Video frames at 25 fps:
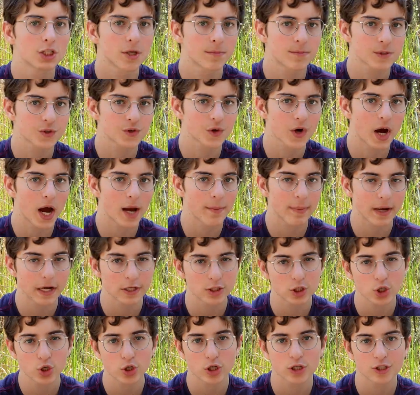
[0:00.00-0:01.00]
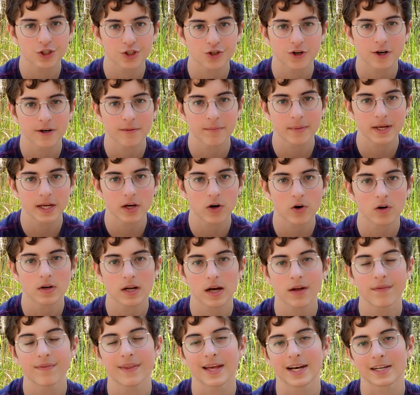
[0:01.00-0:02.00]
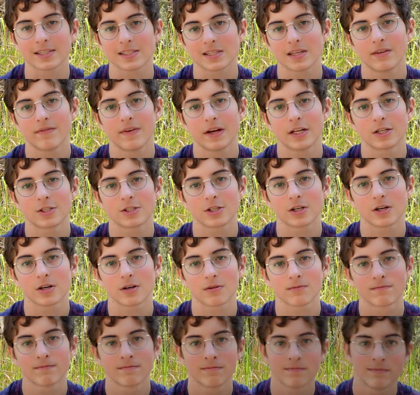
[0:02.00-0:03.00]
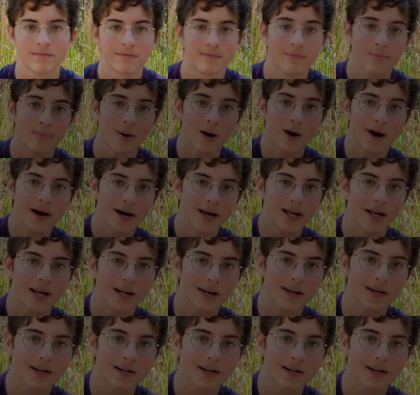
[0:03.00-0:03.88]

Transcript: Subscribe and you can join me on our next adventure. Bye!